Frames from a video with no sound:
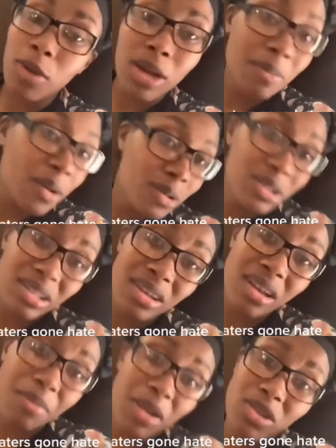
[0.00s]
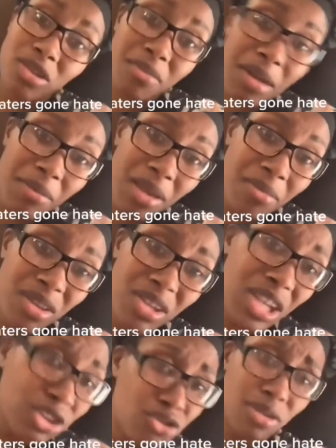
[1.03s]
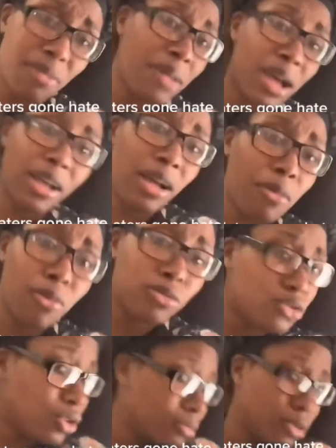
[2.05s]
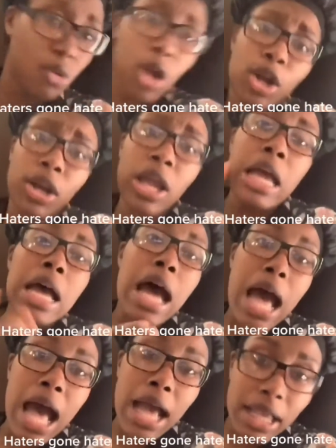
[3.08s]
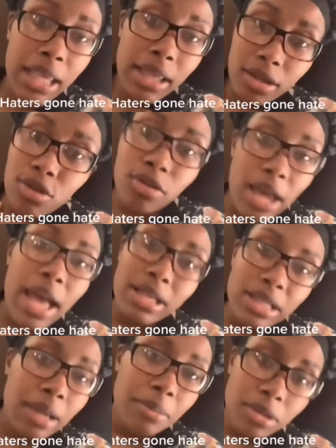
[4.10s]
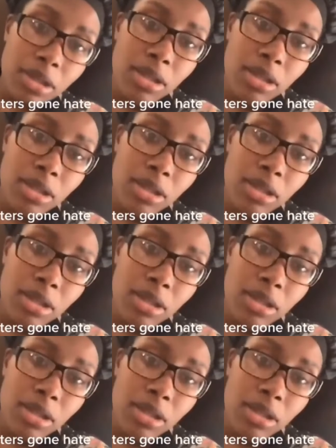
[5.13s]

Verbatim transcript: to post a picture of my baby getting dripped by a couple drips of water, I do that as I please.